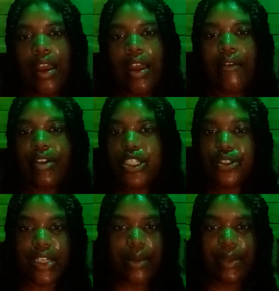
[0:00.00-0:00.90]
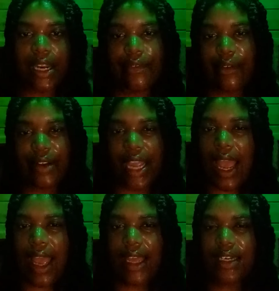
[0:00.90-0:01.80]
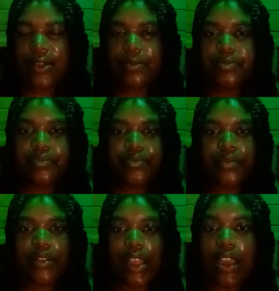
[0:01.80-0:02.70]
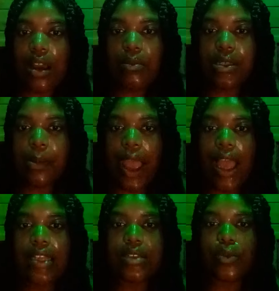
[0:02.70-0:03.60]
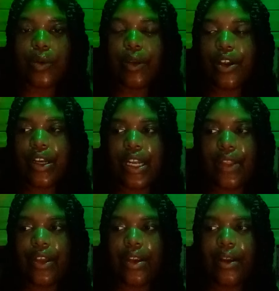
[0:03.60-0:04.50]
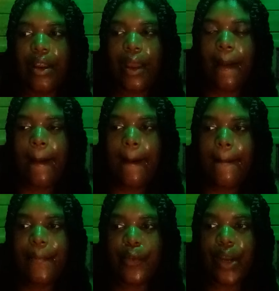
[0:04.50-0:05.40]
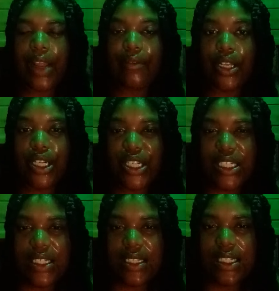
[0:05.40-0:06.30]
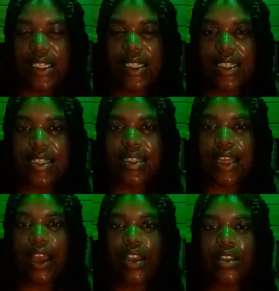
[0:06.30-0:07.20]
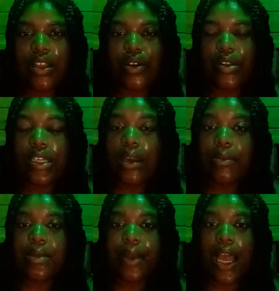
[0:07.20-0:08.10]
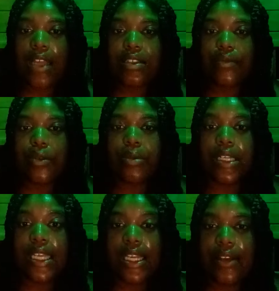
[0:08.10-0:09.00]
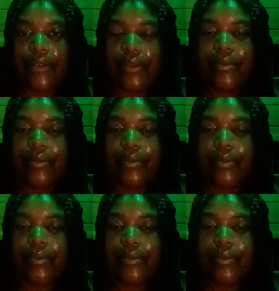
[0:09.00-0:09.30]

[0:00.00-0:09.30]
Every dream that I've ever had, they come to pass one way or another. But what I've learned is that they only come to pass if you believe.